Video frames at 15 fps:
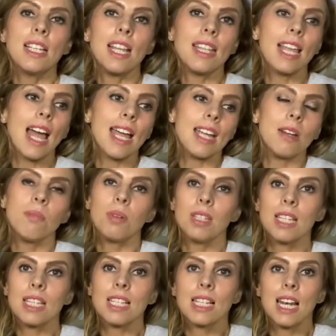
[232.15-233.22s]
that in with
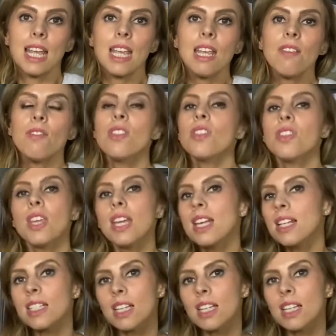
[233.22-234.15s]
the sleeve and things.